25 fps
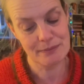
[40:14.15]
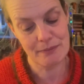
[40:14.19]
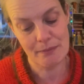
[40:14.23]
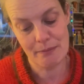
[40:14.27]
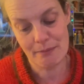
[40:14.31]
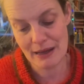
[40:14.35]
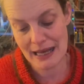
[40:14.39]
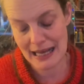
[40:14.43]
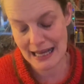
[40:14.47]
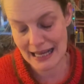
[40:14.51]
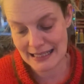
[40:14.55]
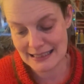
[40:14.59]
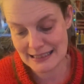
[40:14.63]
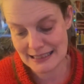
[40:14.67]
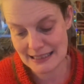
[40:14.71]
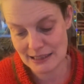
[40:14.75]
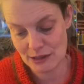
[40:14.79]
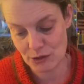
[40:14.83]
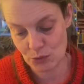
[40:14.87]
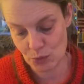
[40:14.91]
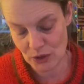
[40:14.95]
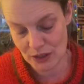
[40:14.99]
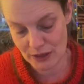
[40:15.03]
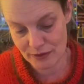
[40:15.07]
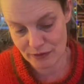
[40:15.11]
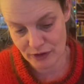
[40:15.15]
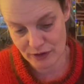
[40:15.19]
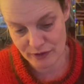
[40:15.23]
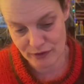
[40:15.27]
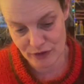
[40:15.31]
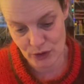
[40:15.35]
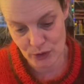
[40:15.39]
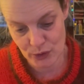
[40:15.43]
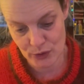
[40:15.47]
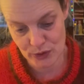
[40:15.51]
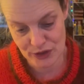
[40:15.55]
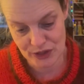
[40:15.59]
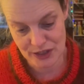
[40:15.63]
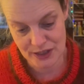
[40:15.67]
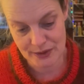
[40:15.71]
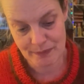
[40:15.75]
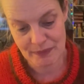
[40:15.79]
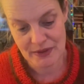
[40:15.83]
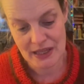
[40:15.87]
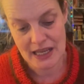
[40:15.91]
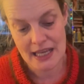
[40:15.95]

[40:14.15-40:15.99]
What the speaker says: Paddy is one of our viewers.